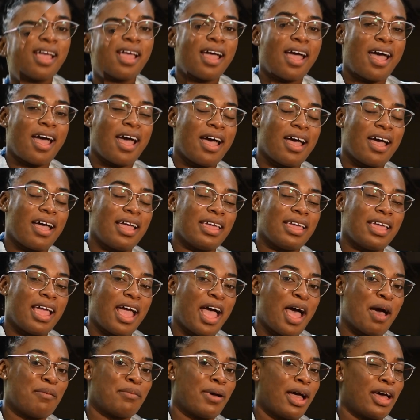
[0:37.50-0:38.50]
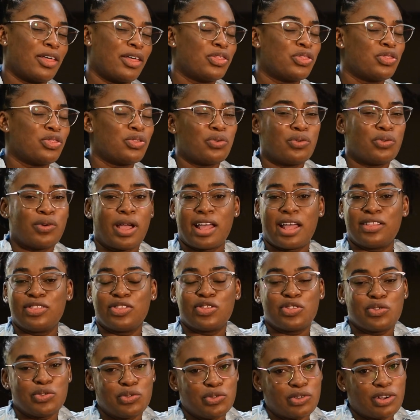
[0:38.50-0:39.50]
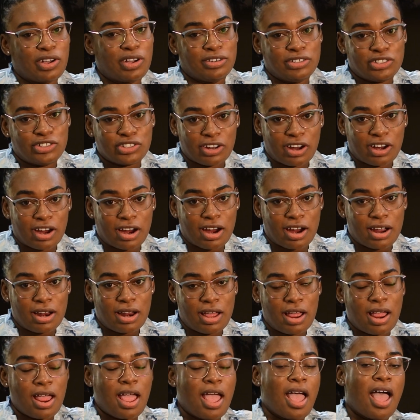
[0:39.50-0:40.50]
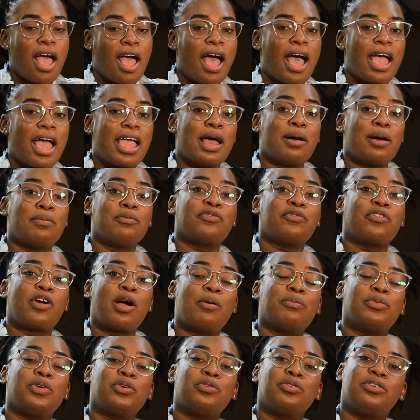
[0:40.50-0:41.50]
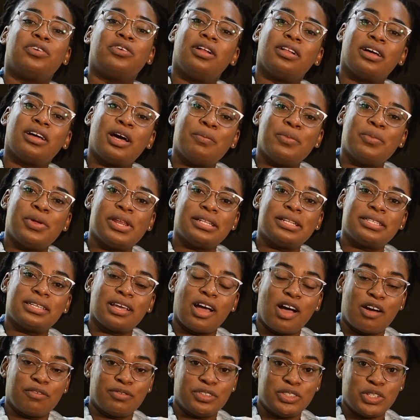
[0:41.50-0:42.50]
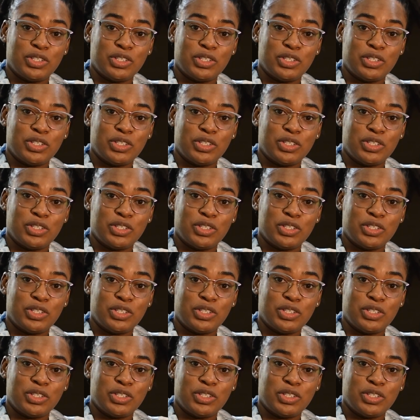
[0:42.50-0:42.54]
I am a through and through country girl. I am from the rural community of